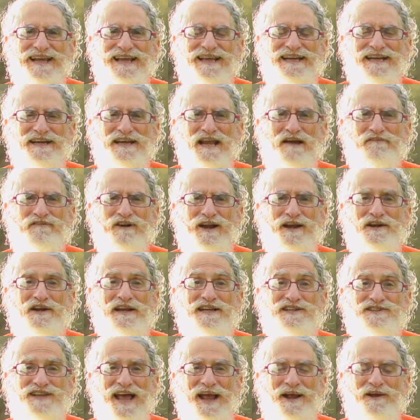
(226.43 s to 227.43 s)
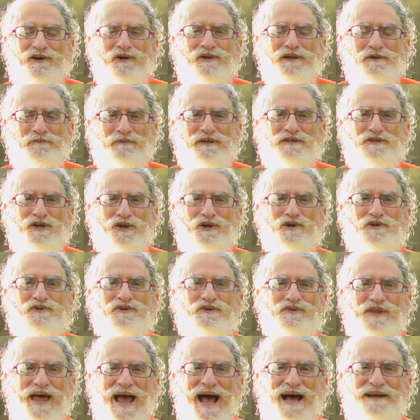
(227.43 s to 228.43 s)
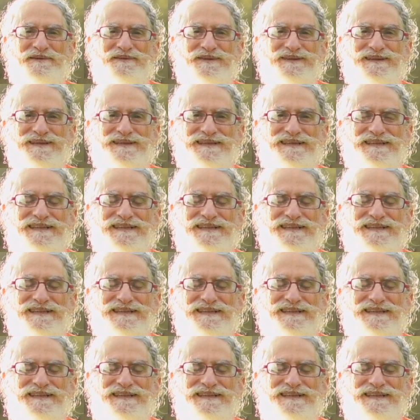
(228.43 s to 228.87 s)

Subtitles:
in a never-ending cycle and return to that,